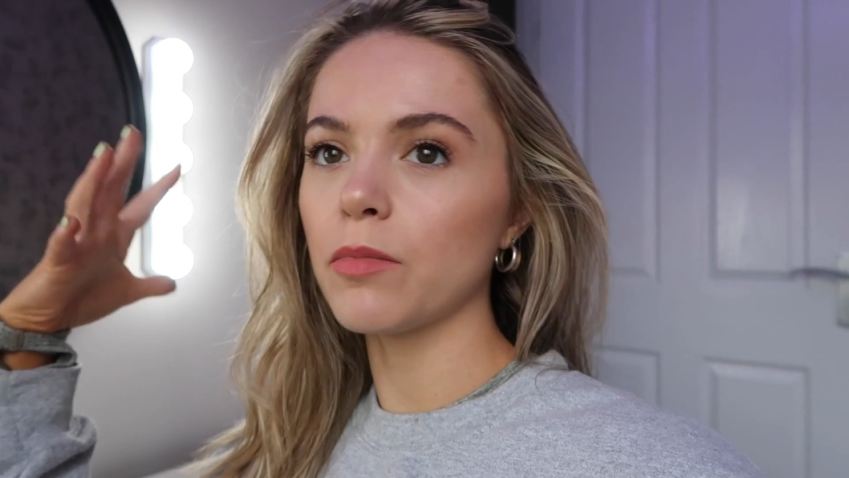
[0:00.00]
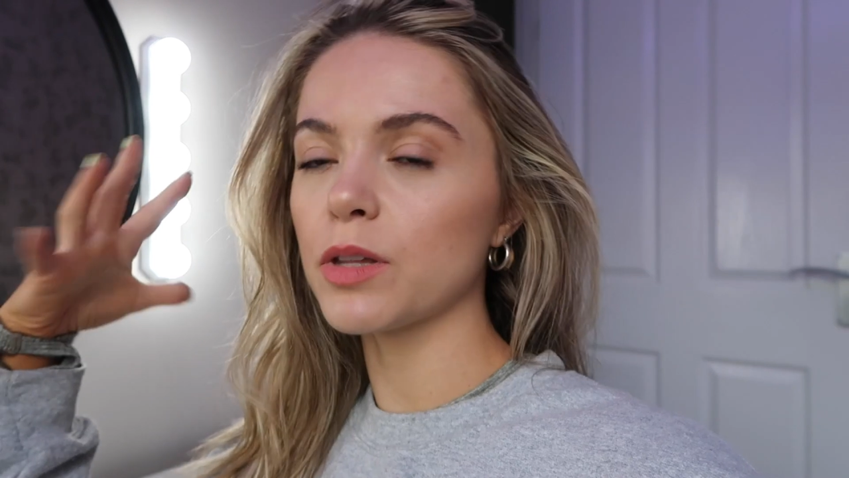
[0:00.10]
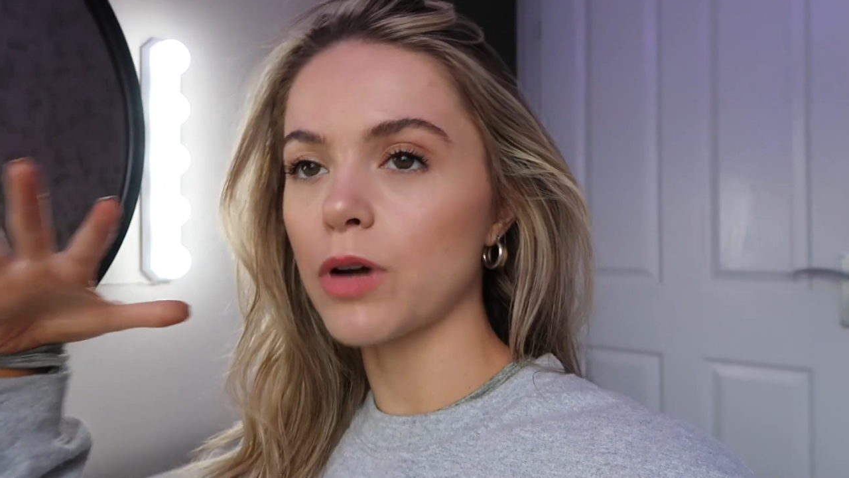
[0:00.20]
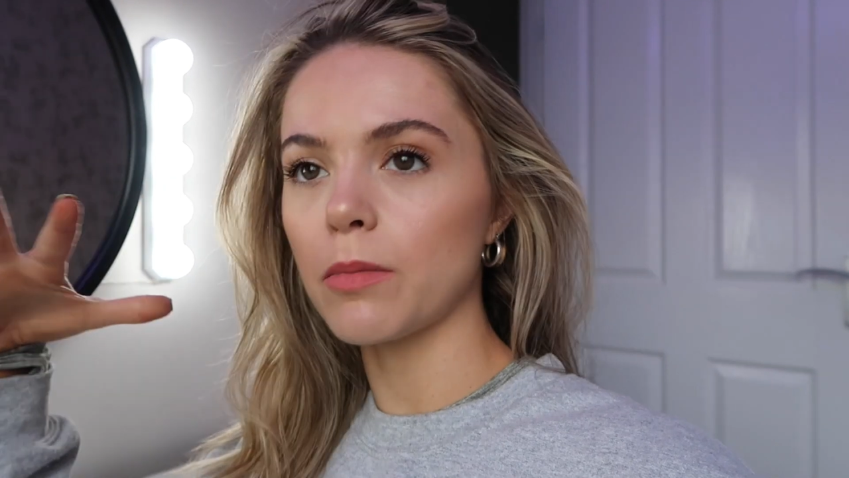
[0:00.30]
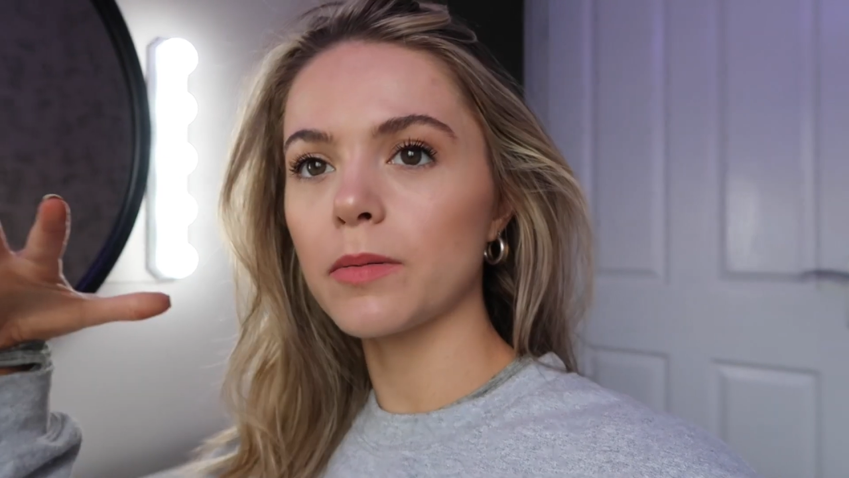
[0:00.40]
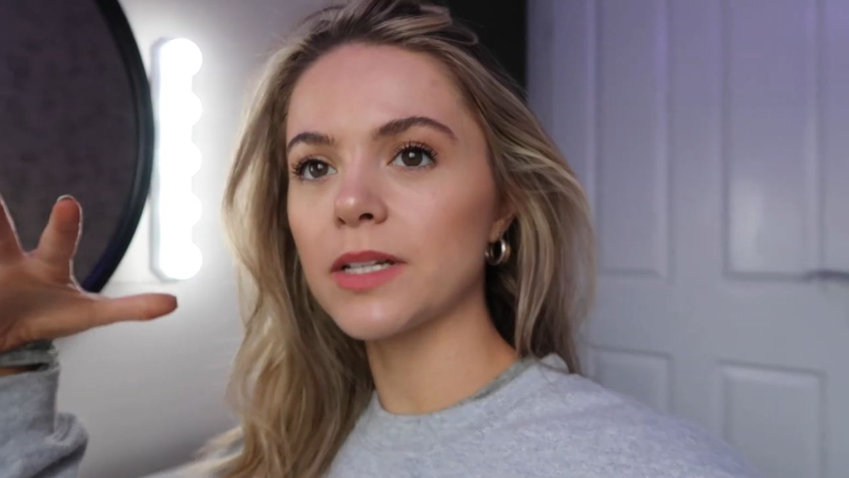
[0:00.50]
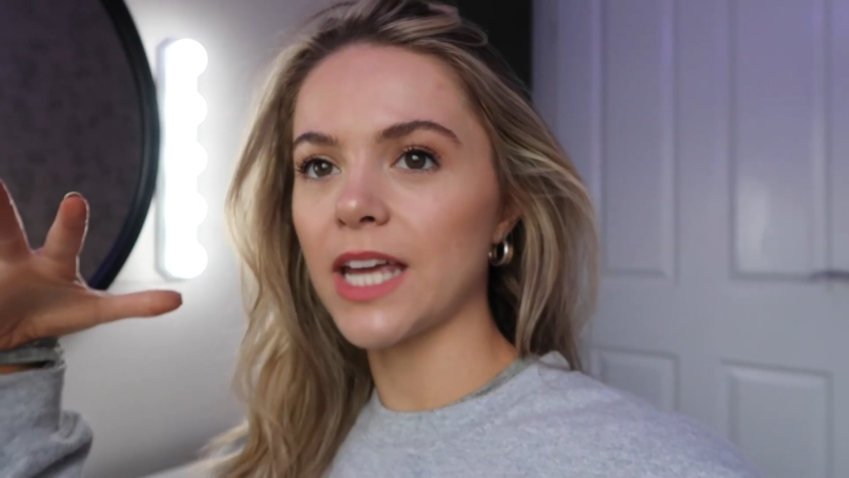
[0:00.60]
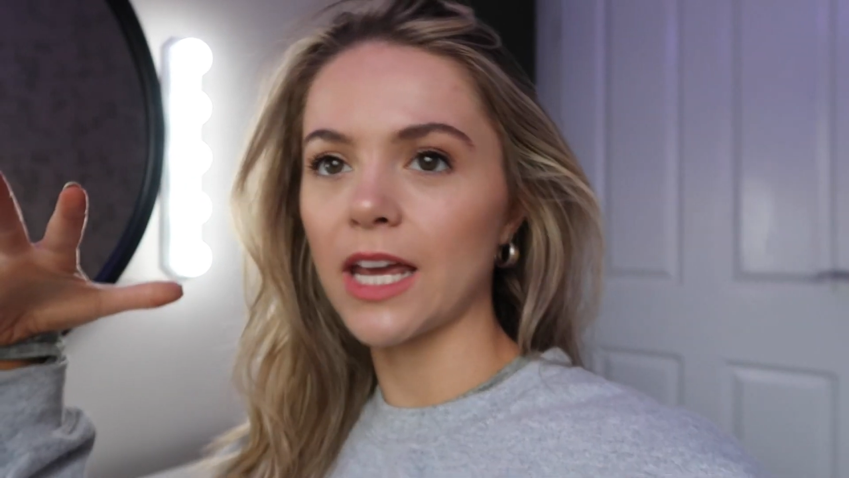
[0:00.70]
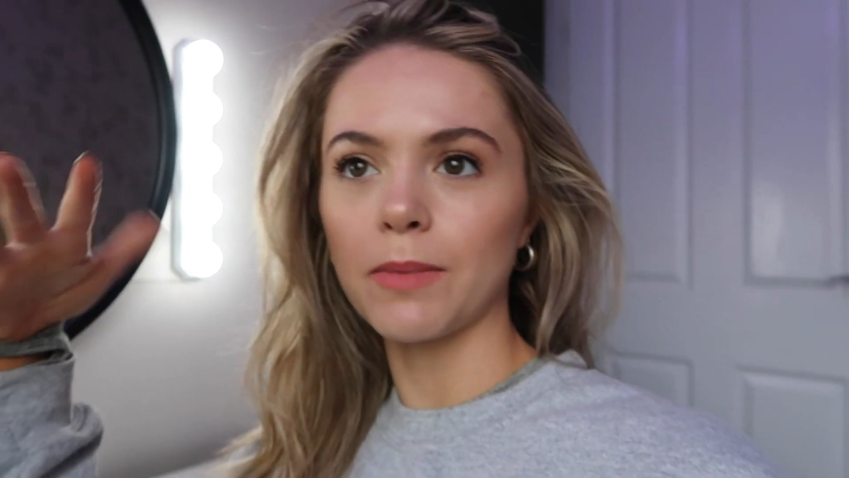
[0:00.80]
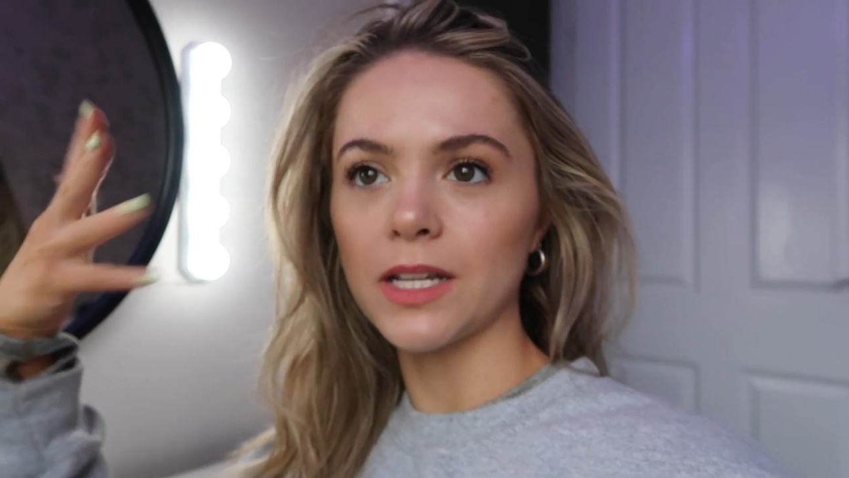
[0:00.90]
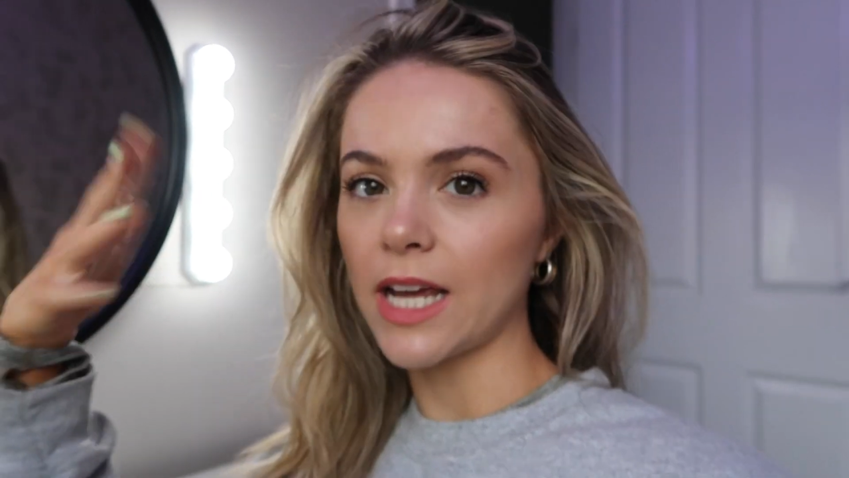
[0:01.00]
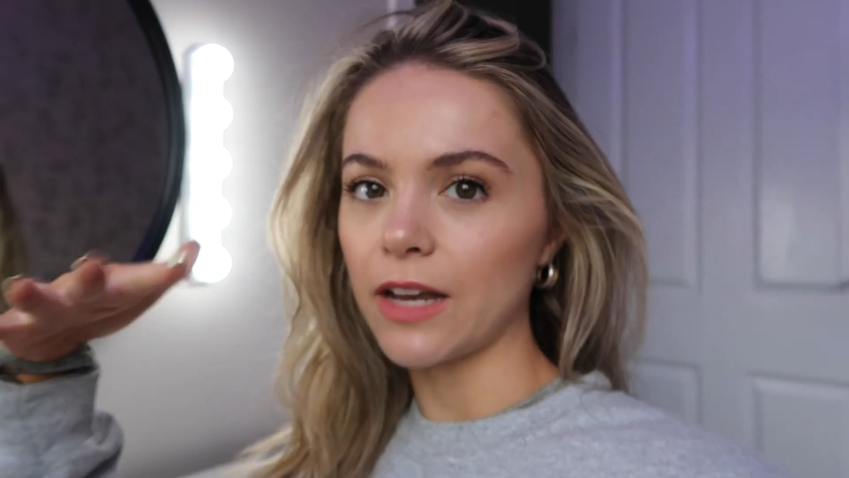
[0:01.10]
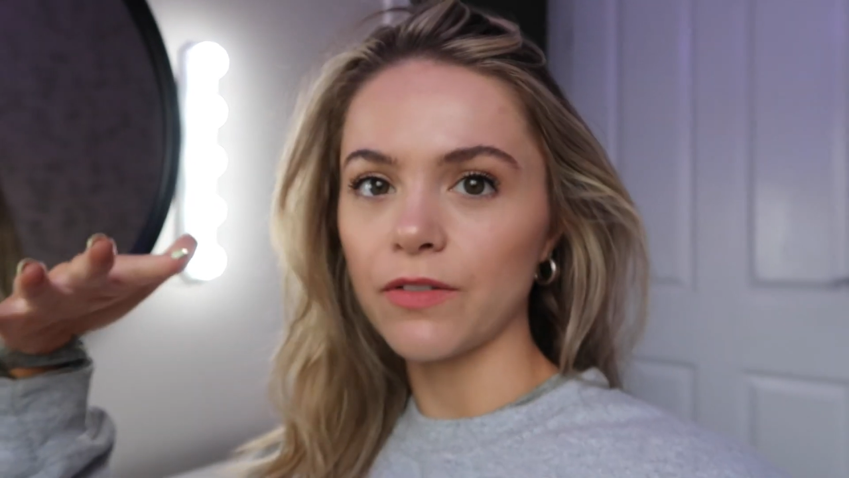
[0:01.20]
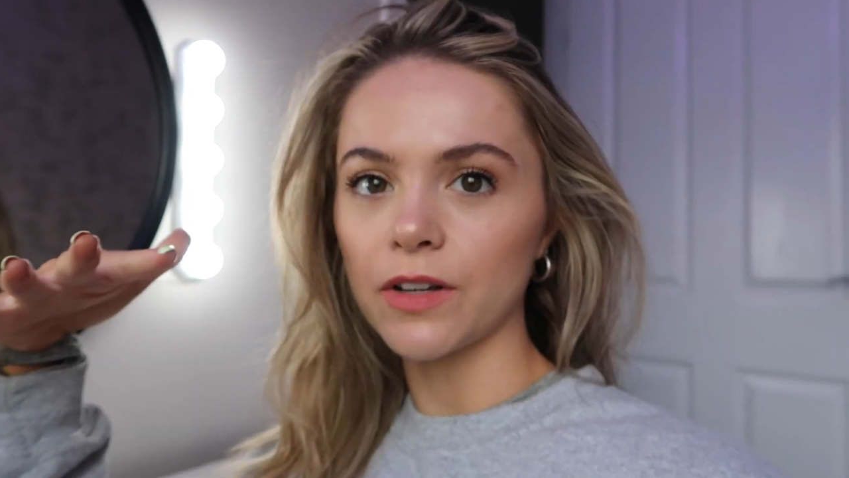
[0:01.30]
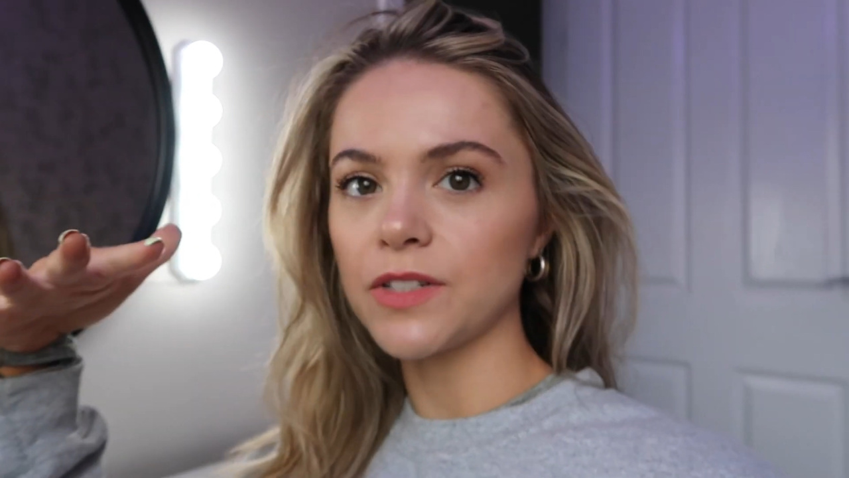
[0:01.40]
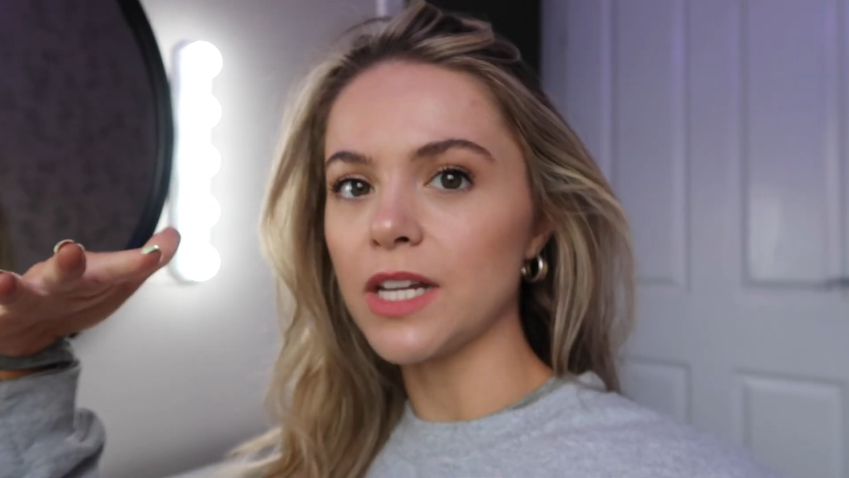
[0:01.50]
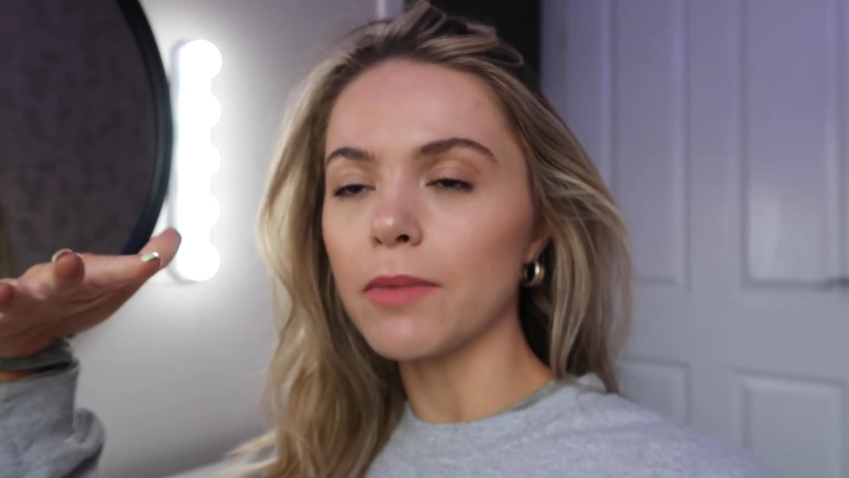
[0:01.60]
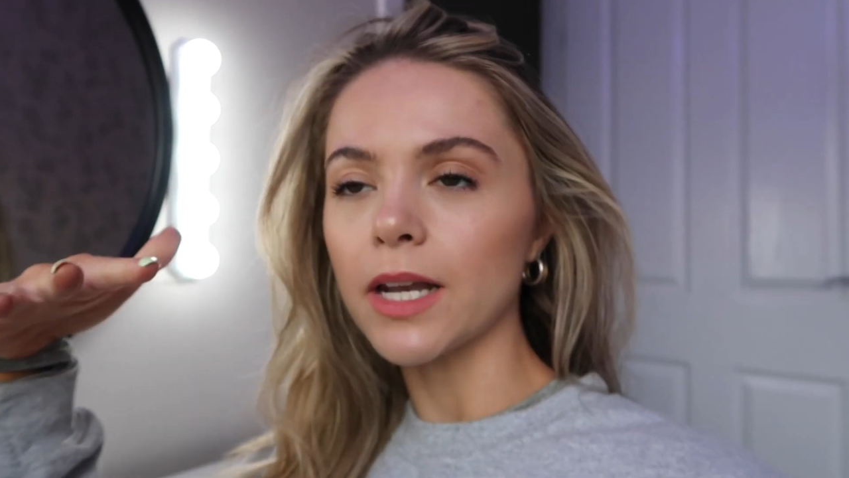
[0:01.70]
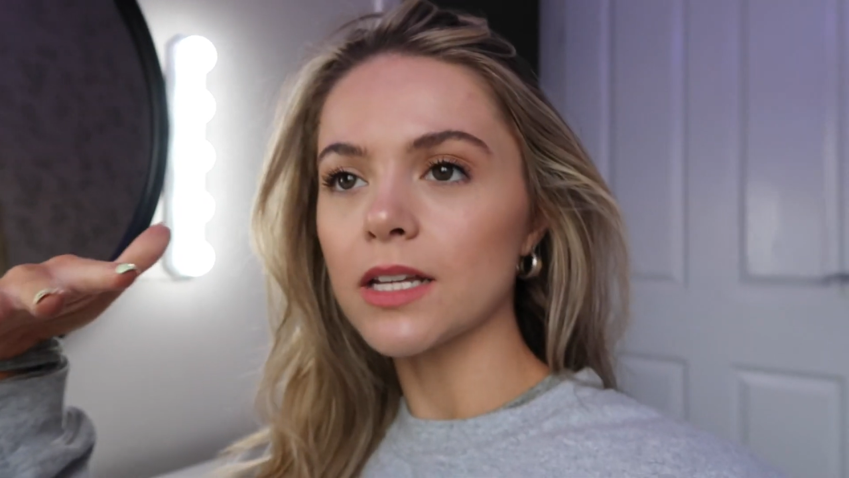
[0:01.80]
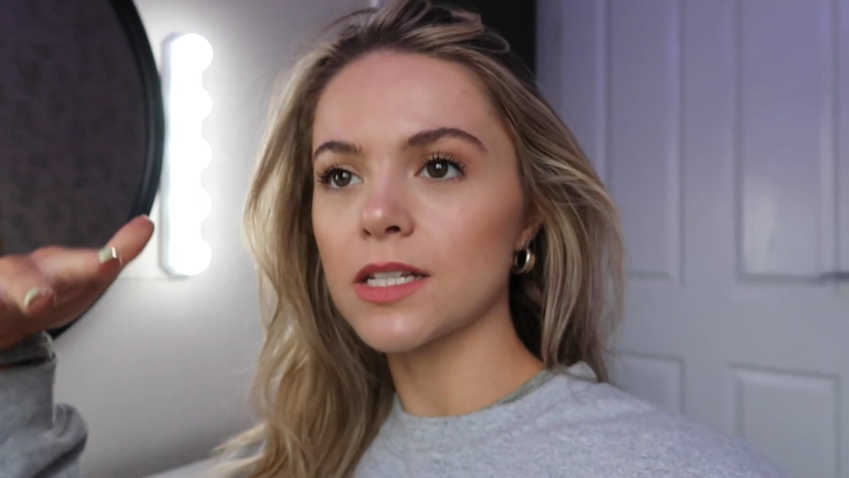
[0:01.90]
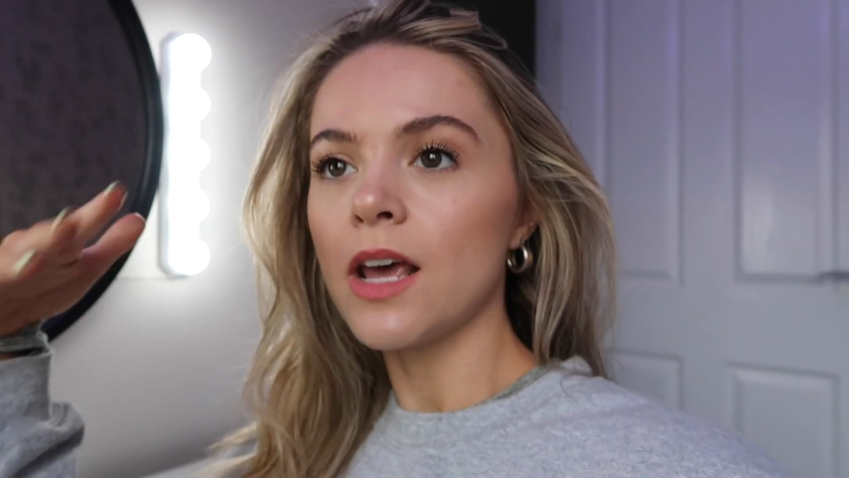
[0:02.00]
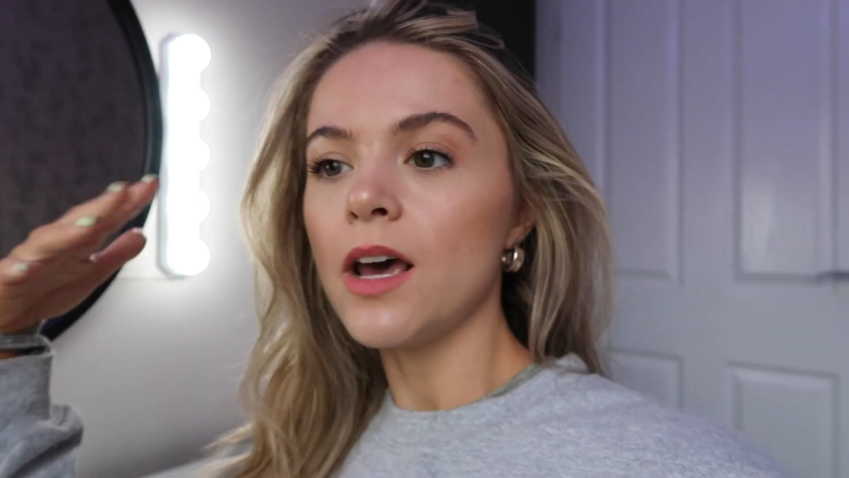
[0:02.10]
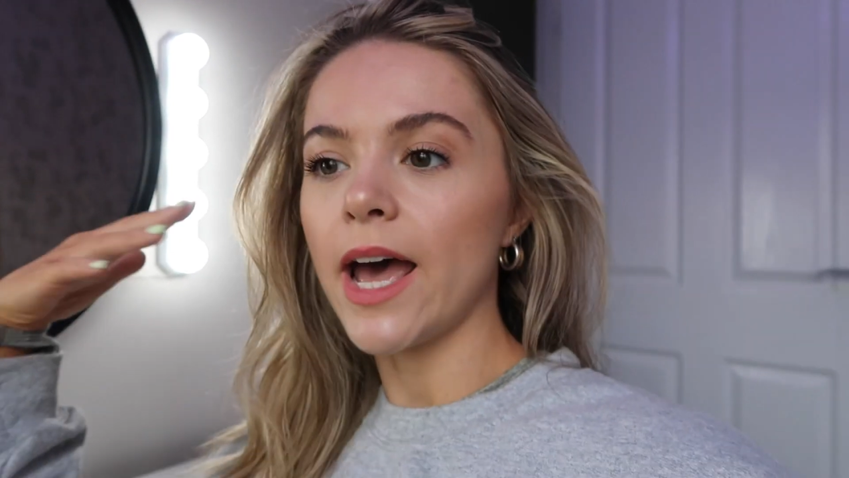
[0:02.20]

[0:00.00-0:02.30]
them, but they probably take me 10-15 minutes,